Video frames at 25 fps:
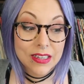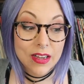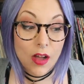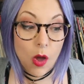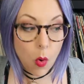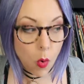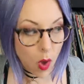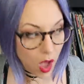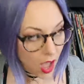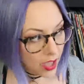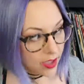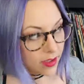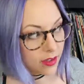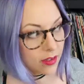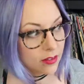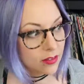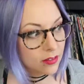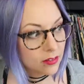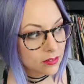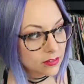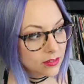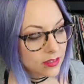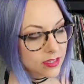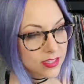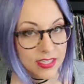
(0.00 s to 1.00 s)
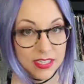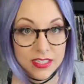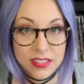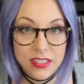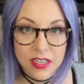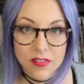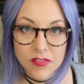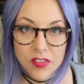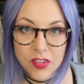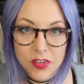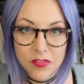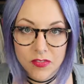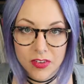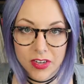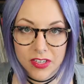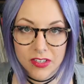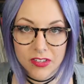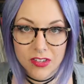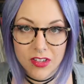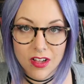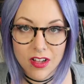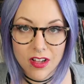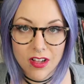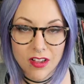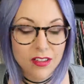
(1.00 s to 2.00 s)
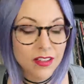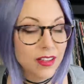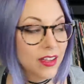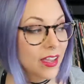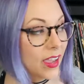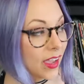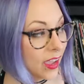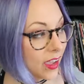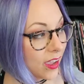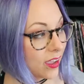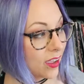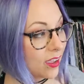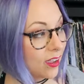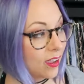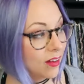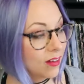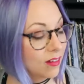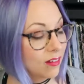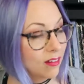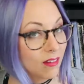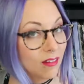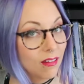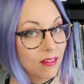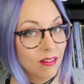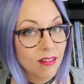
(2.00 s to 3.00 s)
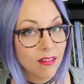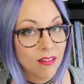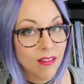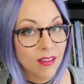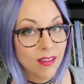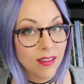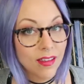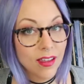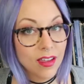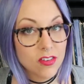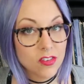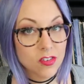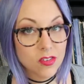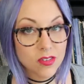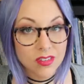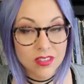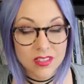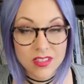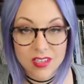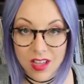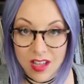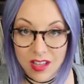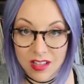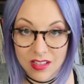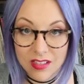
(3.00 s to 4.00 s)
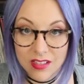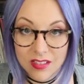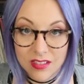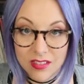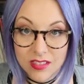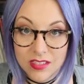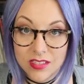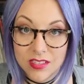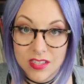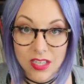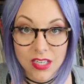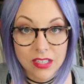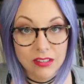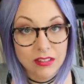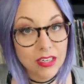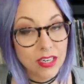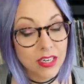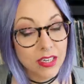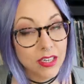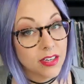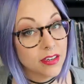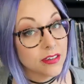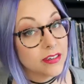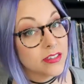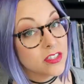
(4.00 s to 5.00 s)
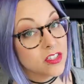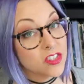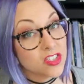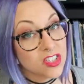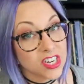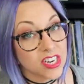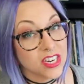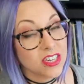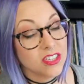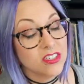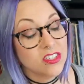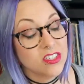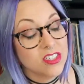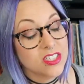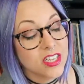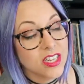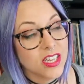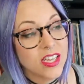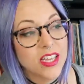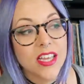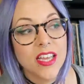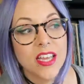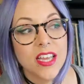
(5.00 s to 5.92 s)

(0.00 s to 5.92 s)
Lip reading: a while since I've done a vinyl haul, and as you can tell, the scenery in here has changed.